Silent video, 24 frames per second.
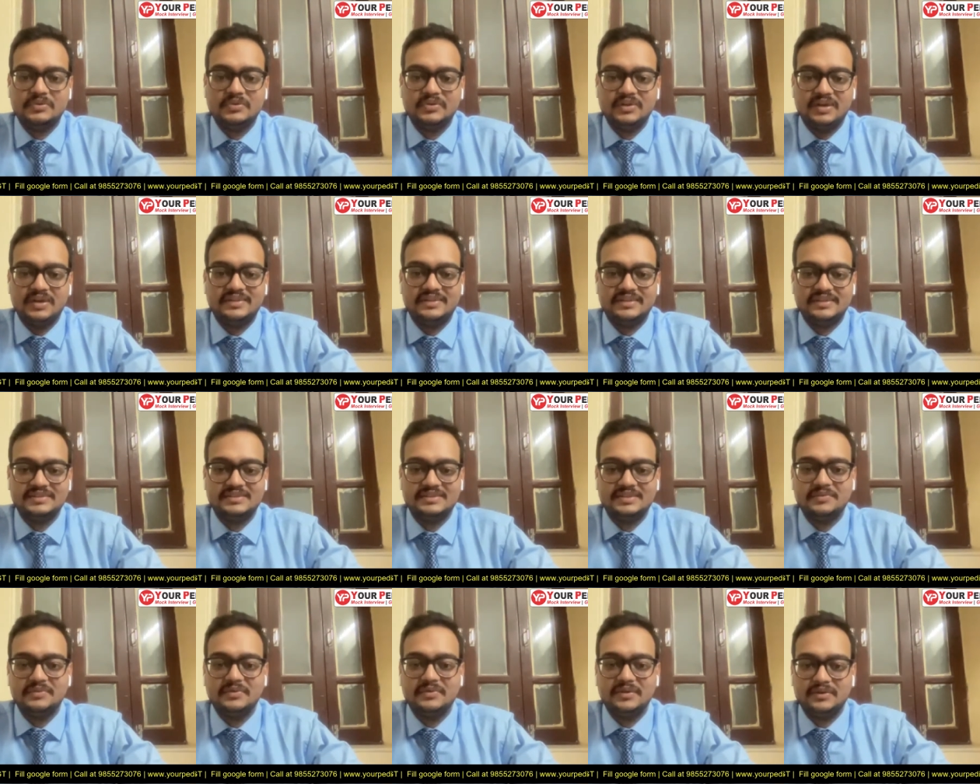Because I
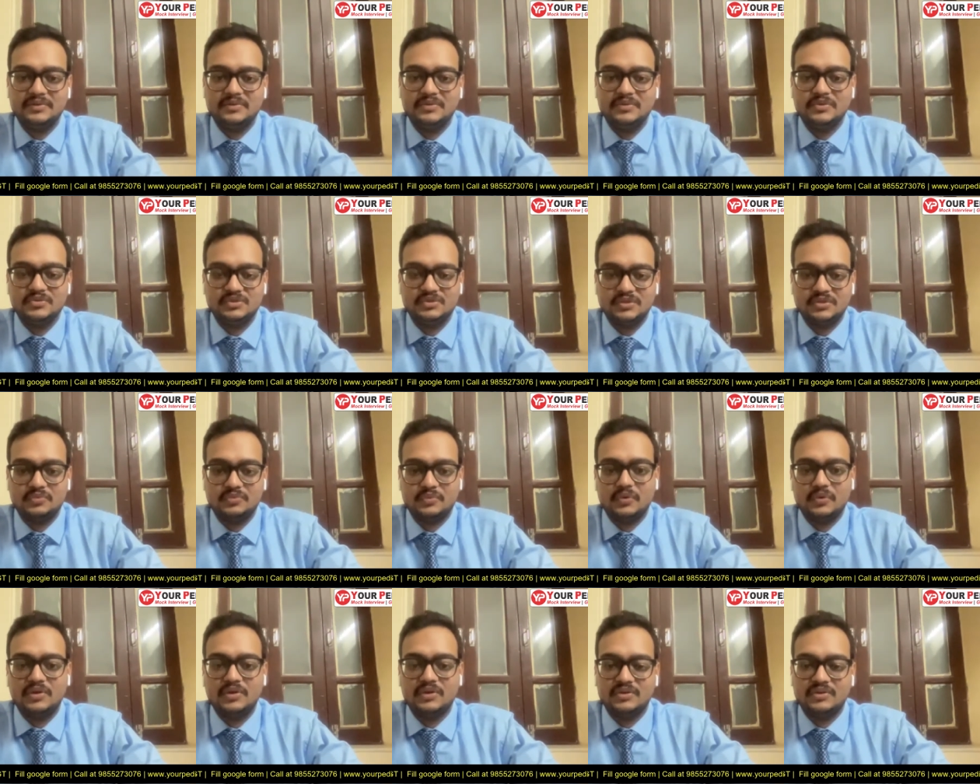think, sir, we use the
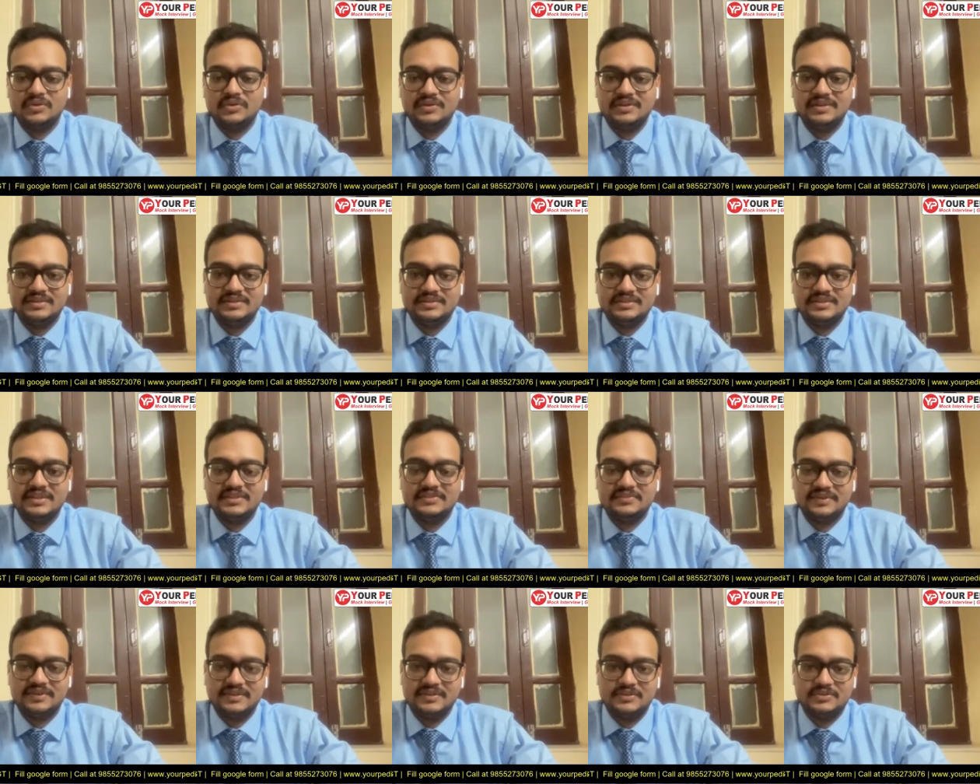polar coordinate.
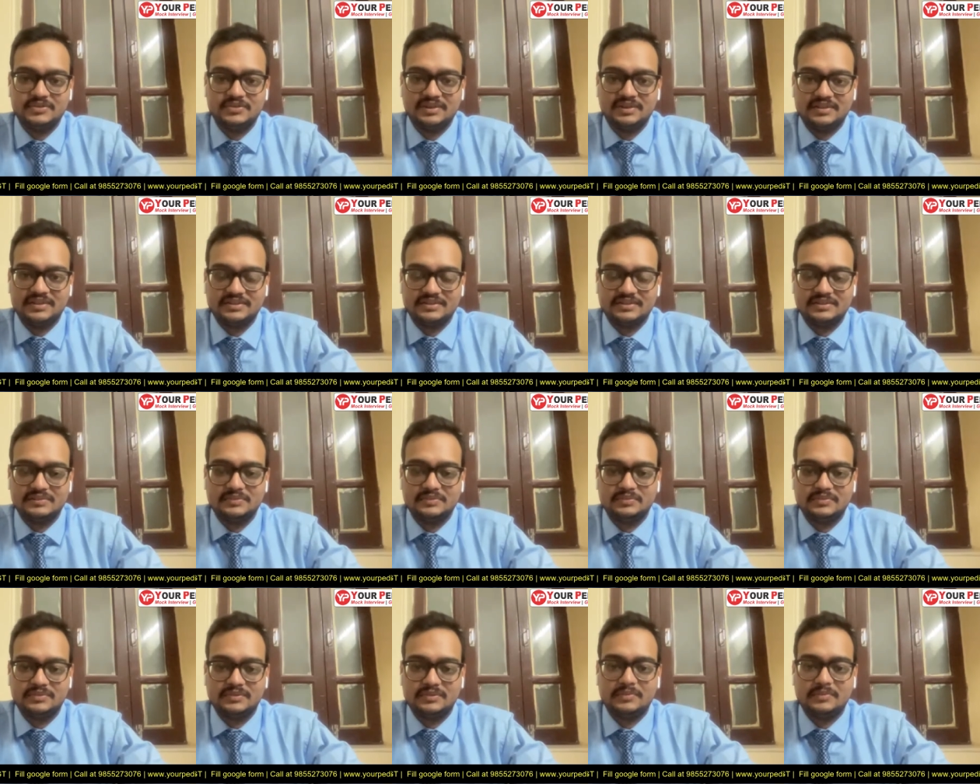That's why I use
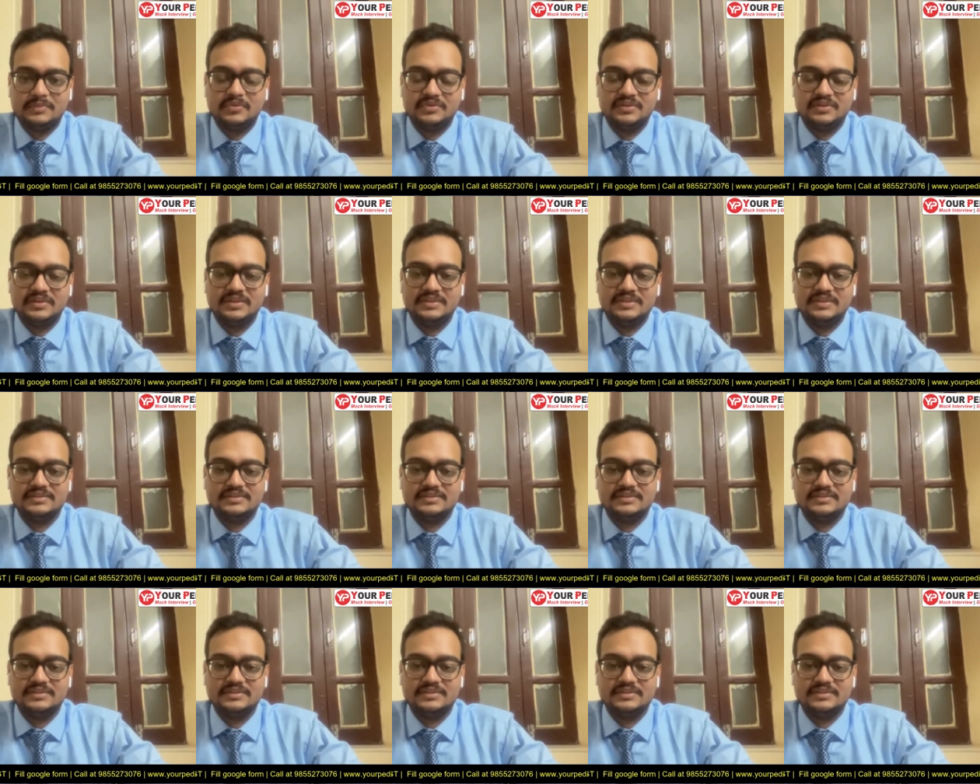that.